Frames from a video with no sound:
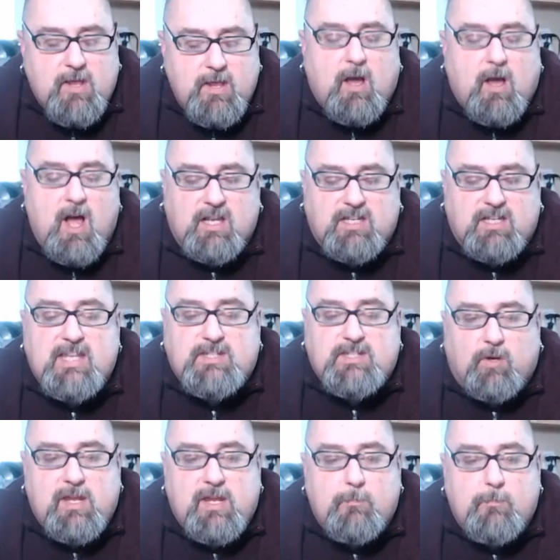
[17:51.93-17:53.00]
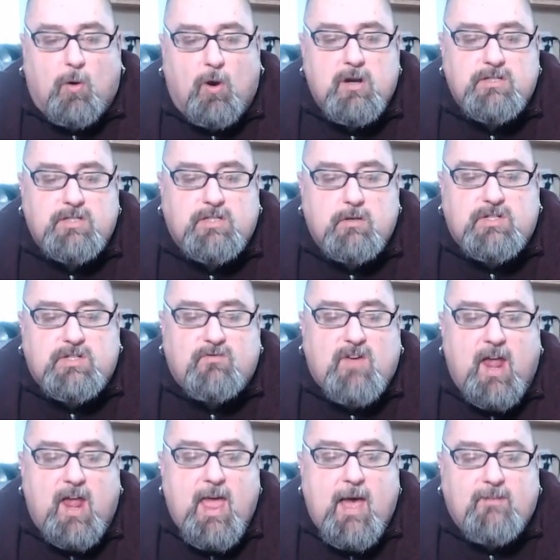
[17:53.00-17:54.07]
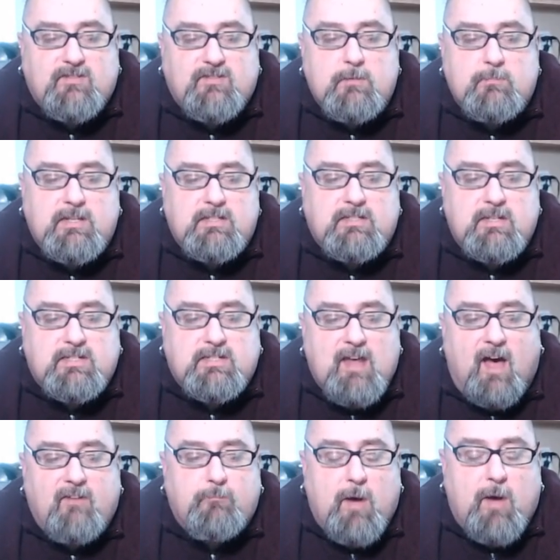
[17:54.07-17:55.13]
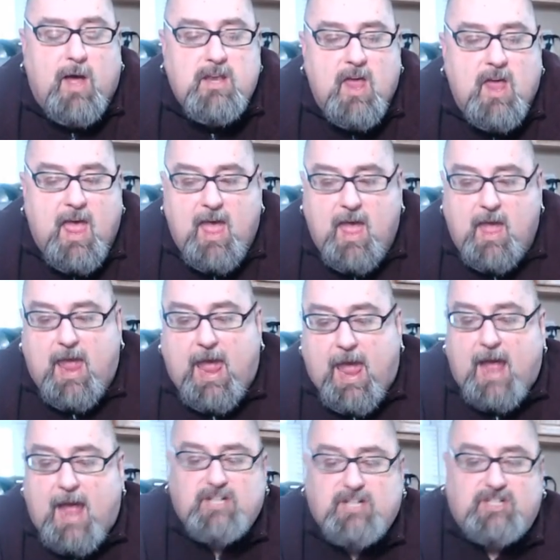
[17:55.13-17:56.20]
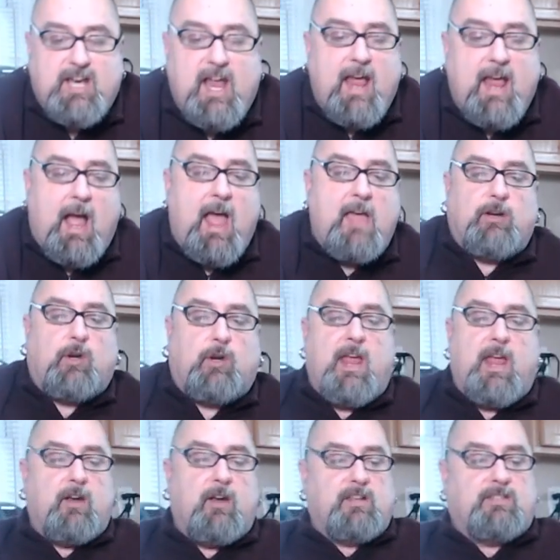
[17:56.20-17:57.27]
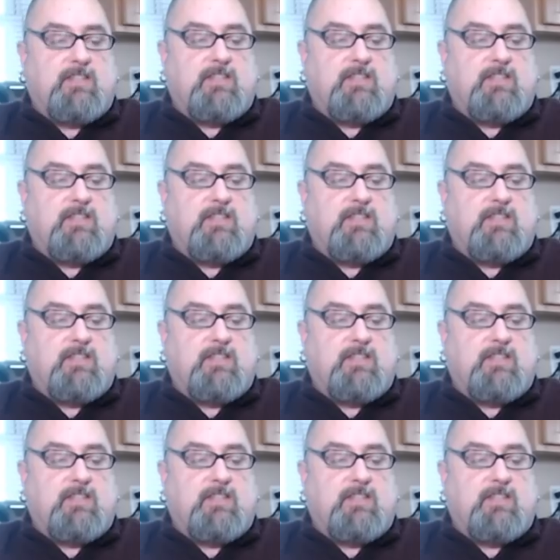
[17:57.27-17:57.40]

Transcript: Content's really important, too, because you've got to have some decent stuff. But hashtag IAmACreator,